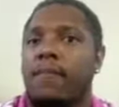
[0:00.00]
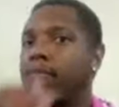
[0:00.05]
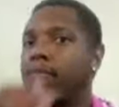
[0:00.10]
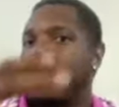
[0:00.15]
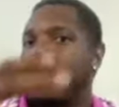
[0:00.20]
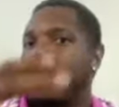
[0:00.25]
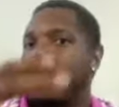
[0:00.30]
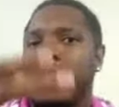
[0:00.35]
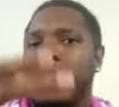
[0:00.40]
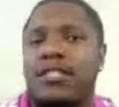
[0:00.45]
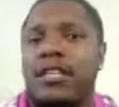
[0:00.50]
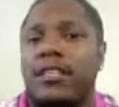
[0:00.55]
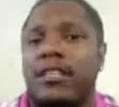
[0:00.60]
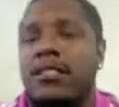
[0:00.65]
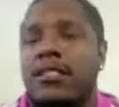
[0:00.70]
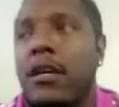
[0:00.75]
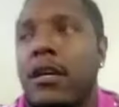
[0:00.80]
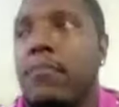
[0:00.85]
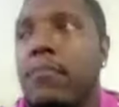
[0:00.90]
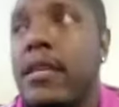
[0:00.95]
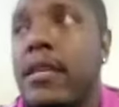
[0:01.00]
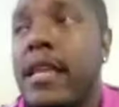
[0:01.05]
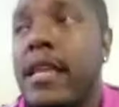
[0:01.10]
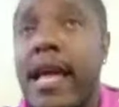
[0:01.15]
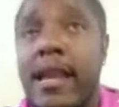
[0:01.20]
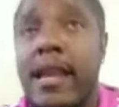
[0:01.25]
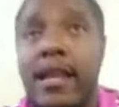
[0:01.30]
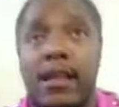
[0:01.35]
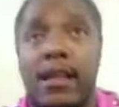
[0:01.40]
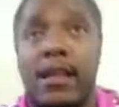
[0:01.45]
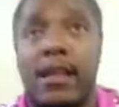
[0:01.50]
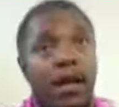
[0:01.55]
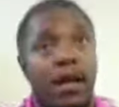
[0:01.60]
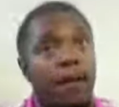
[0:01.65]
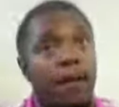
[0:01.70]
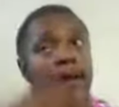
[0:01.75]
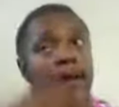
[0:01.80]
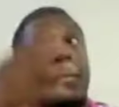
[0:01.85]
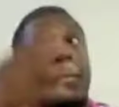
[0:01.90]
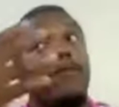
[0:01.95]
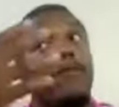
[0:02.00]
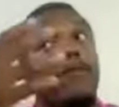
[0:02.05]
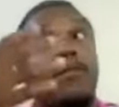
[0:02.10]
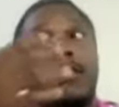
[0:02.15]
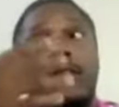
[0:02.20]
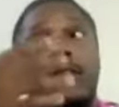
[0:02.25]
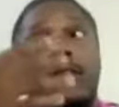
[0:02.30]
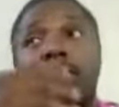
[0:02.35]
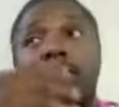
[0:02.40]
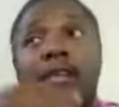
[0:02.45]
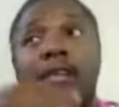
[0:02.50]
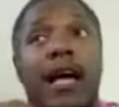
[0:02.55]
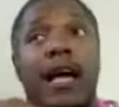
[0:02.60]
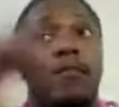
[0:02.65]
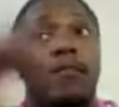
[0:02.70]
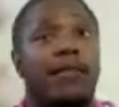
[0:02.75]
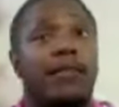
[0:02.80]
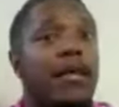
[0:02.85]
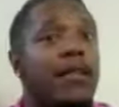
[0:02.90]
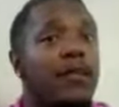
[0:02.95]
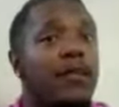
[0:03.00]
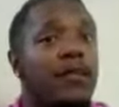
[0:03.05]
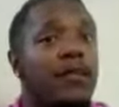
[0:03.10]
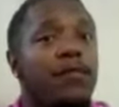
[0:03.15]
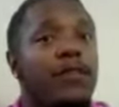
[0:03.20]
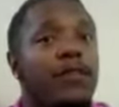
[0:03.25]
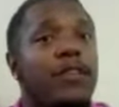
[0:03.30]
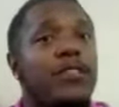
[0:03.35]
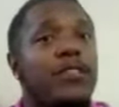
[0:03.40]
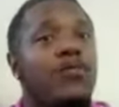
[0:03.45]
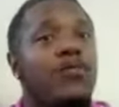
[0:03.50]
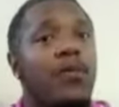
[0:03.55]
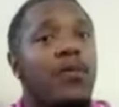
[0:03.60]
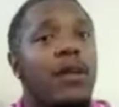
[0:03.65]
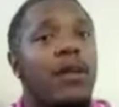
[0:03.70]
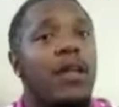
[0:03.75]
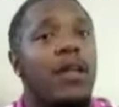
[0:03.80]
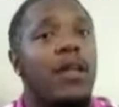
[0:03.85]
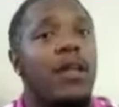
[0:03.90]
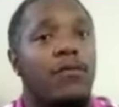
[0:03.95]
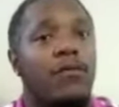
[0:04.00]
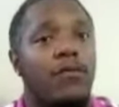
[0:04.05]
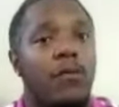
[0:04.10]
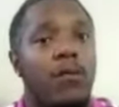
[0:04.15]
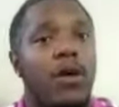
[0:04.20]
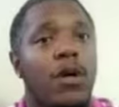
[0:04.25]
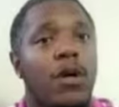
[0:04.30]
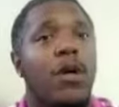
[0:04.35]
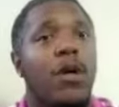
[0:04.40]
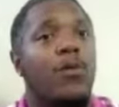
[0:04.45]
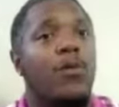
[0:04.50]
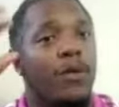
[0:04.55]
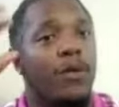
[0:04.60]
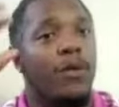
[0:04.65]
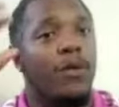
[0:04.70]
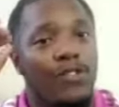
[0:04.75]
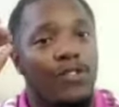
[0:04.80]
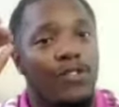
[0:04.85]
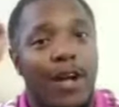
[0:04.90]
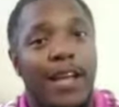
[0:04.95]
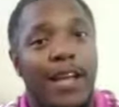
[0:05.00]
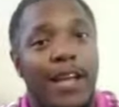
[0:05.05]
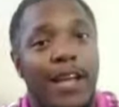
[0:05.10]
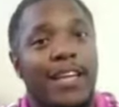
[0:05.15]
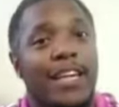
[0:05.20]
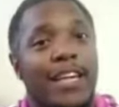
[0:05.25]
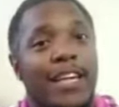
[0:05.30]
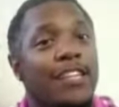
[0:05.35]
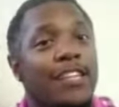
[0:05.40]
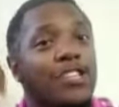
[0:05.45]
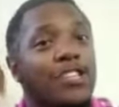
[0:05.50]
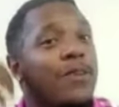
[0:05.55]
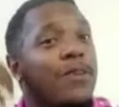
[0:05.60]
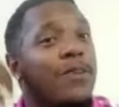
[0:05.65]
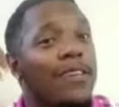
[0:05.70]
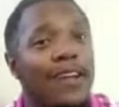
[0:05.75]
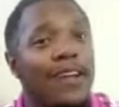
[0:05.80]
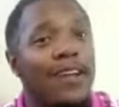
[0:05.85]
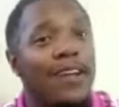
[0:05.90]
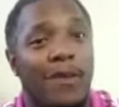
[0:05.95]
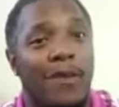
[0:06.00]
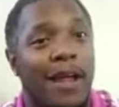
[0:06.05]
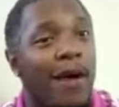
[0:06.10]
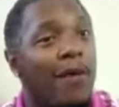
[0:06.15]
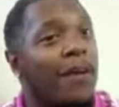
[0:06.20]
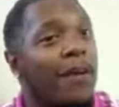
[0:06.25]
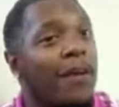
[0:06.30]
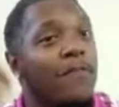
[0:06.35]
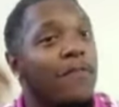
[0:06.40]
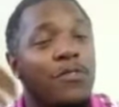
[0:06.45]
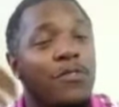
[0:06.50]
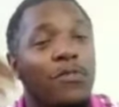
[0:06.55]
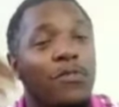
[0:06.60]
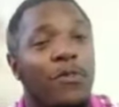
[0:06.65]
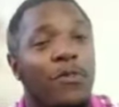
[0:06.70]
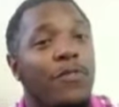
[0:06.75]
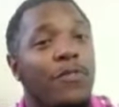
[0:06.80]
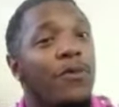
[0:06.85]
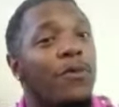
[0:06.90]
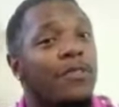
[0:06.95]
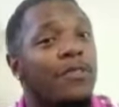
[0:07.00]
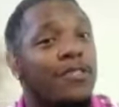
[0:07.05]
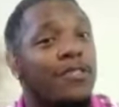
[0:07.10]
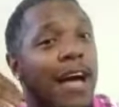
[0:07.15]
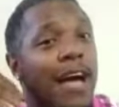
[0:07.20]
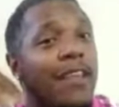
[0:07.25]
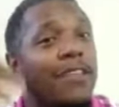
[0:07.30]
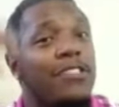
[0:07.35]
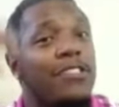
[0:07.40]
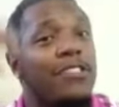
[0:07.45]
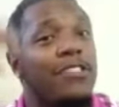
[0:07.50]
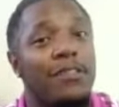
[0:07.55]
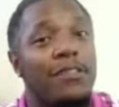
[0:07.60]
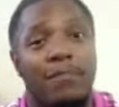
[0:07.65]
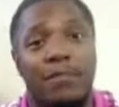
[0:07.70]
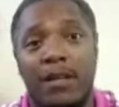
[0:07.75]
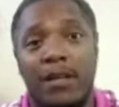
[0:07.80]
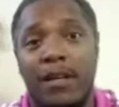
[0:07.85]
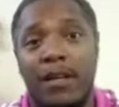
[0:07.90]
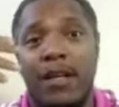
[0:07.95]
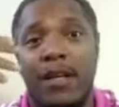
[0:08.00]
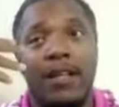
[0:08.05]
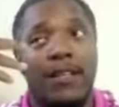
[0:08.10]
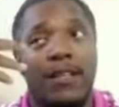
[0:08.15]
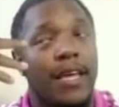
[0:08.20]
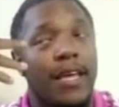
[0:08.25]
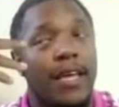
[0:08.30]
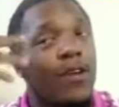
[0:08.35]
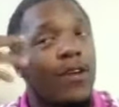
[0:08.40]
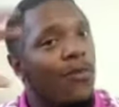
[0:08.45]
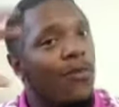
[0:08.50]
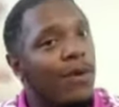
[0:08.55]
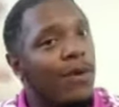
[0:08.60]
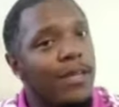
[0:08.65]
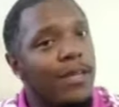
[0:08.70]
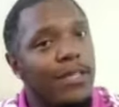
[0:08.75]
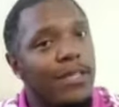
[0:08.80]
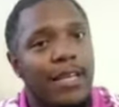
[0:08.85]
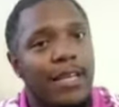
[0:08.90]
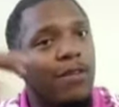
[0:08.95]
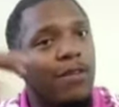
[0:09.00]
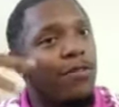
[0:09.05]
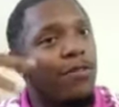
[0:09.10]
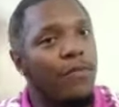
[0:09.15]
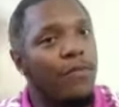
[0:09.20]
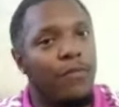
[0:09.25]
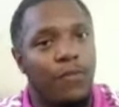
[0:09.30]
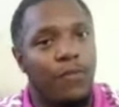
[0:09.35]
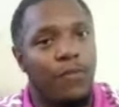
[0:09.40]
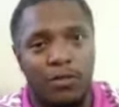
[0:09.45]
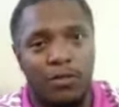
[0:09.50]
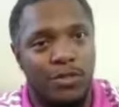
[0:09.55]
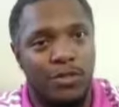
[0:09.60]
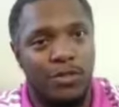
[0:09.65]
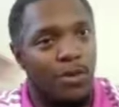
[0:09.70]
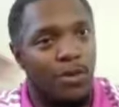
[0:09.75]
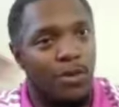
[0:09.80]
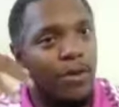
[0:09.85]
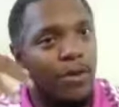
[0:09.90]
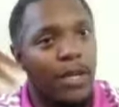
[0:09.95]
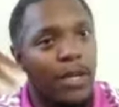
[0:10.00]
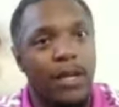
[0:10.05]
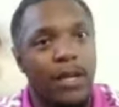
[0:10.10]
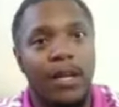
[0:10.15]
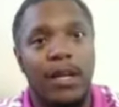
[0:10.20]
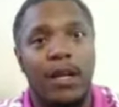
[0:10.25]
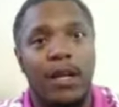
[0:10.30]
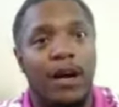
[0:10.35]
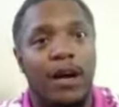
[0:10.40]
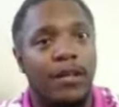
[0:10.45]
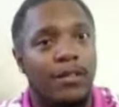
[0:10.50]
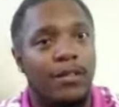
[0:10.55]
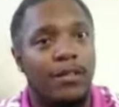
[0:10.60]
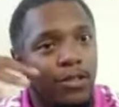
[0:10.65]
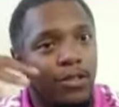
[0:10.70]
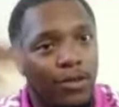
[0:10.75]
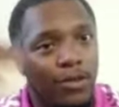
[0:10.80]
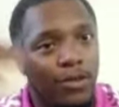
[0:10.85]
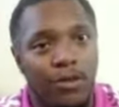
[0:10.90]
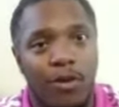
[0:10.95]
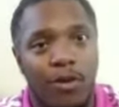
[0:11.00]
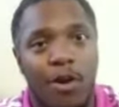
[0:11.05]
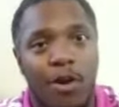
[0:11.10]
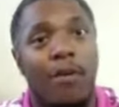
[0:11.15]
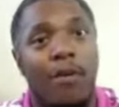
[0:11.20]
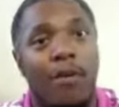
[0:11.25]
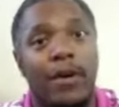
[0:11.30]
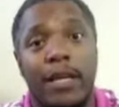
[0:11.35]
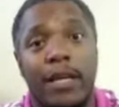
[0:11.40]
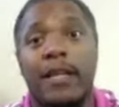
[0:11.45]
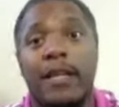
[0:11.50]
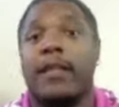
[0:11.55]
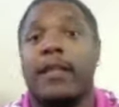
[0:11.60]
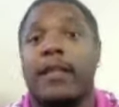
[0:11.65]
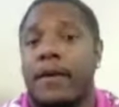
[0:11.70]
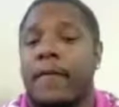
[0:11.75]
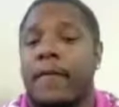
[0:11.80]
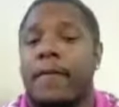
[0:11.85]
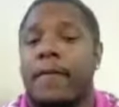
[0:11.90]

That's just something that, even sometimes at the Division I level, when they're trying to get you in there without giving you a full scholarship, mm-hmm. they don't really tell you the full story until you're already in there.